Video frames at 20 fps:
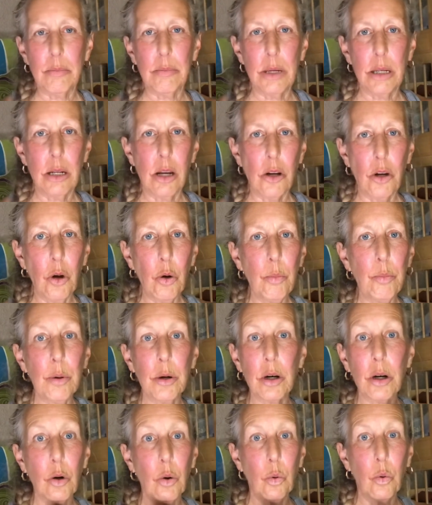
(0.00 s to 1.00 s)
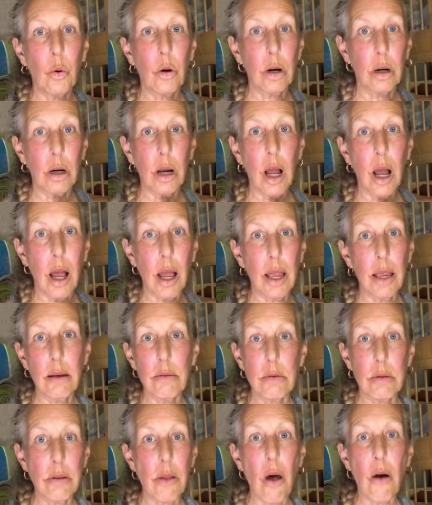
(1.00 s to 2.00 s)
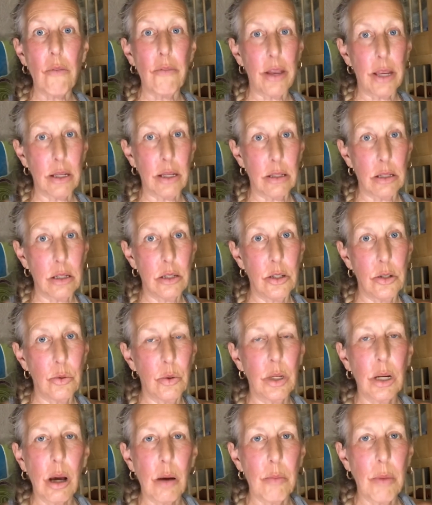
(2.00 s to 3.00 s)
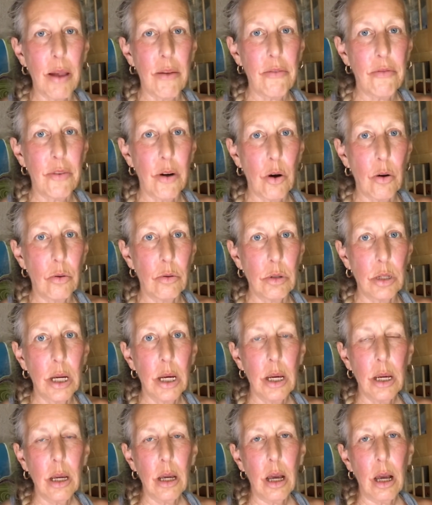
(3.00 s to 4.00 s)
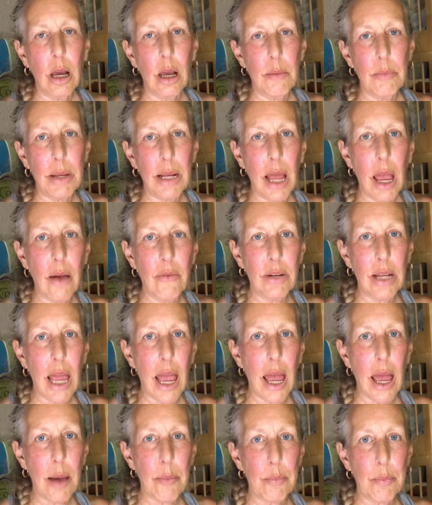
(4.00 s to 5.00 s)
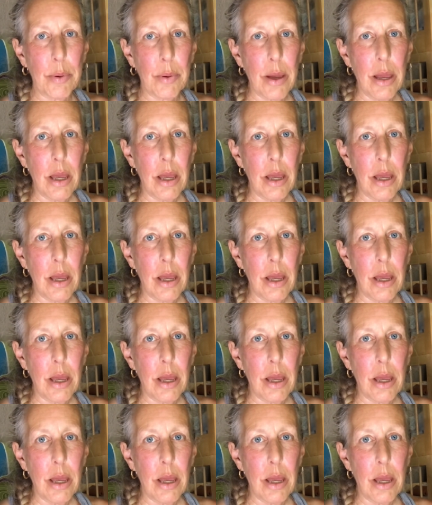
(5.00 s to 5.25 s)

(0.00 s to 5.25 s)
in a notebook, or I love it to do it on my phone um, and have an app.